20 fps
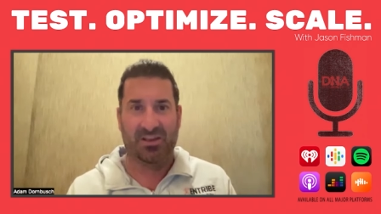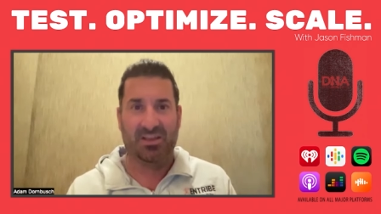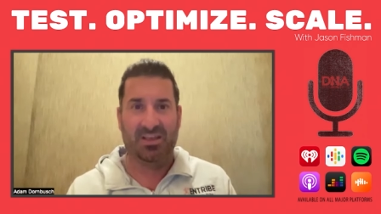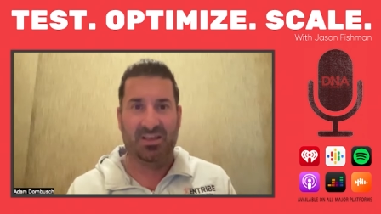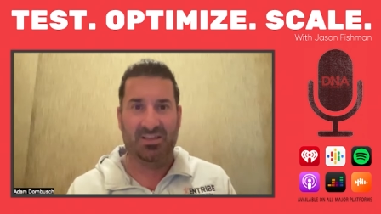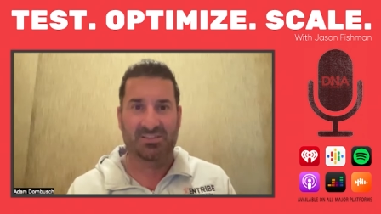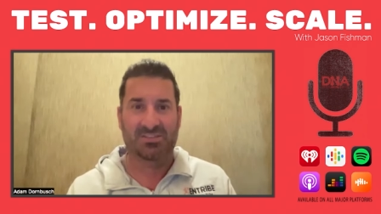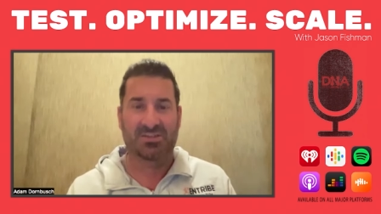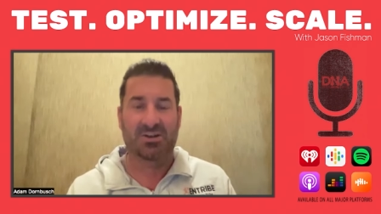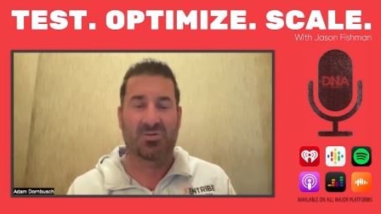
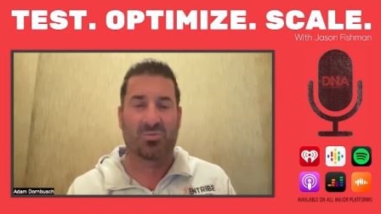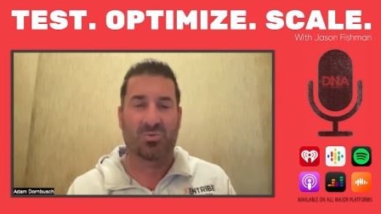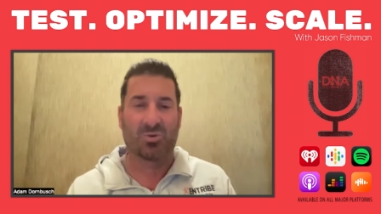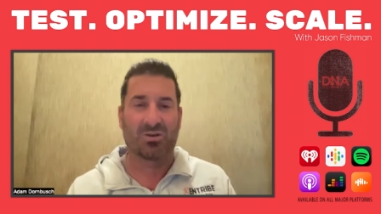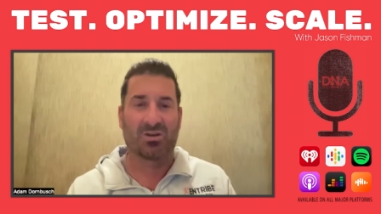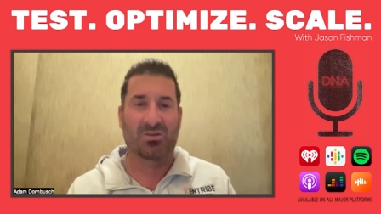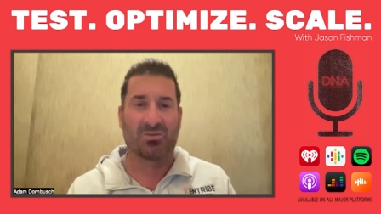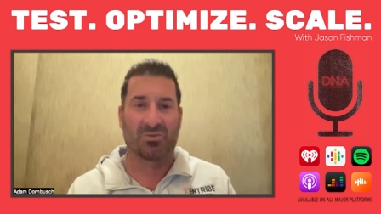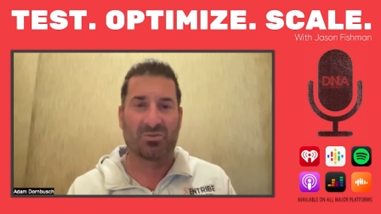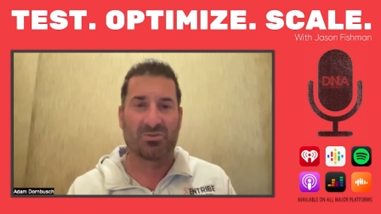and start
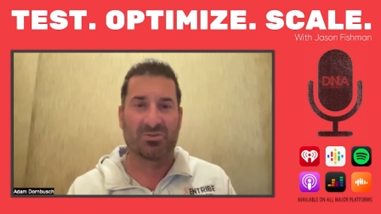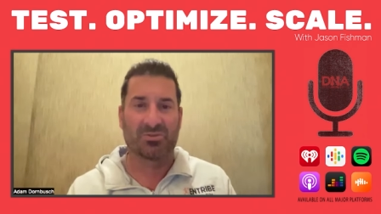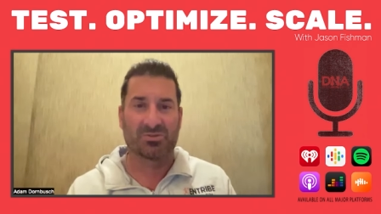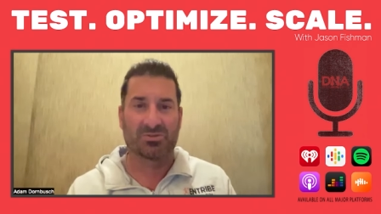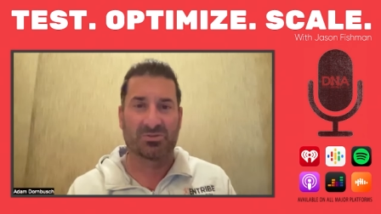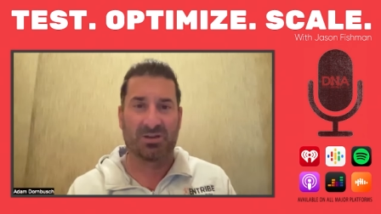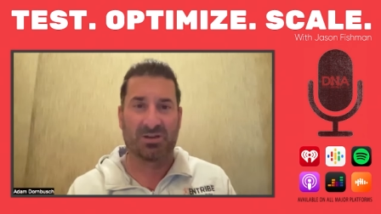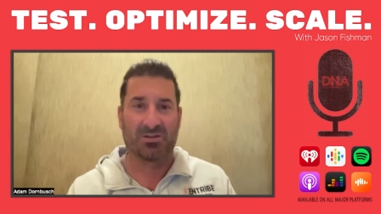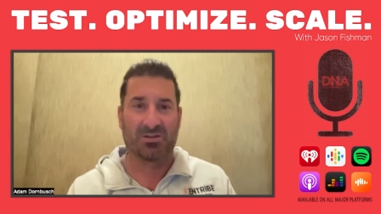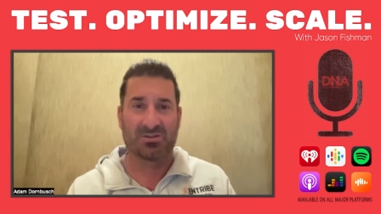working with those
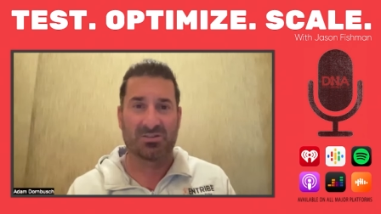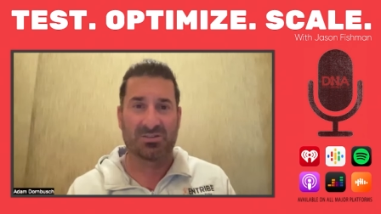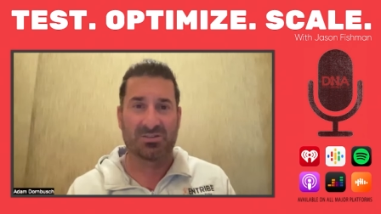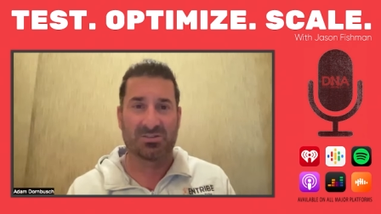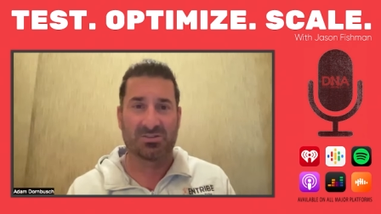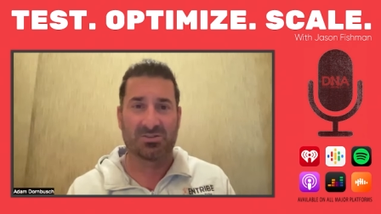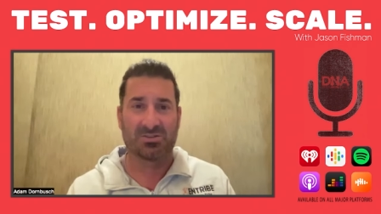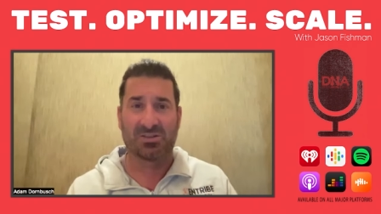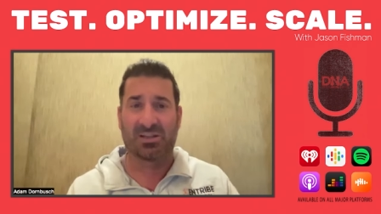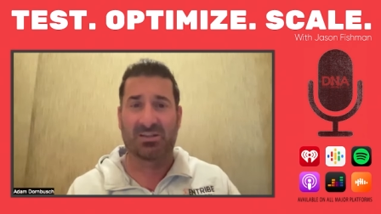creators and
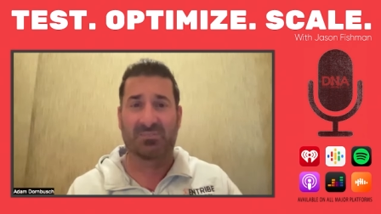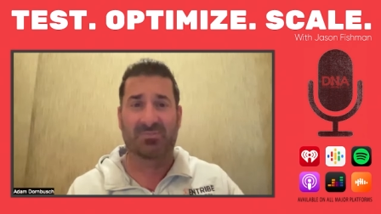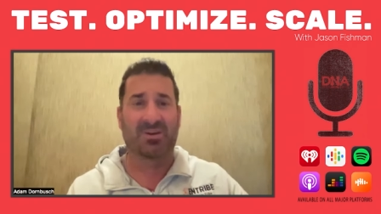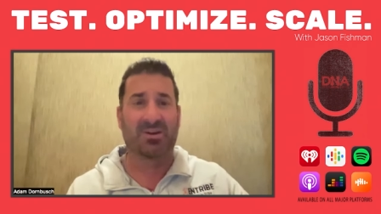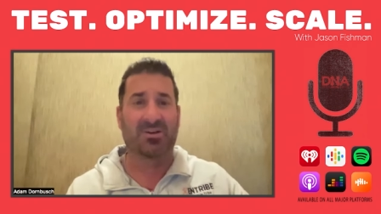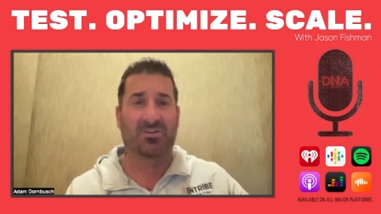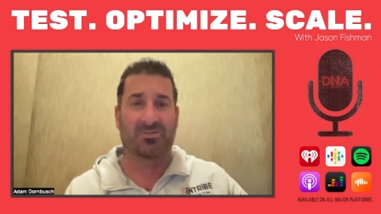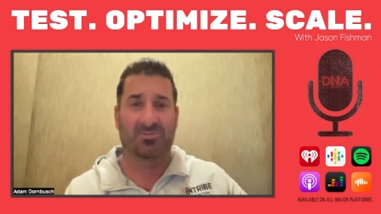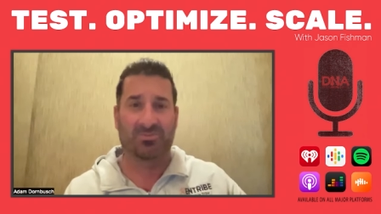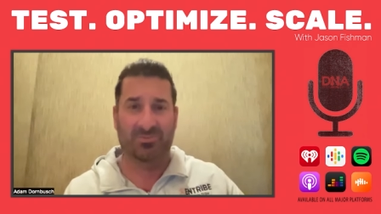don't let them
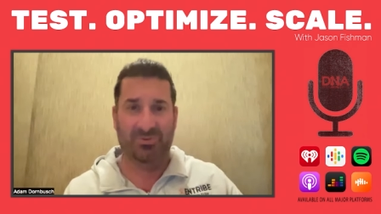go.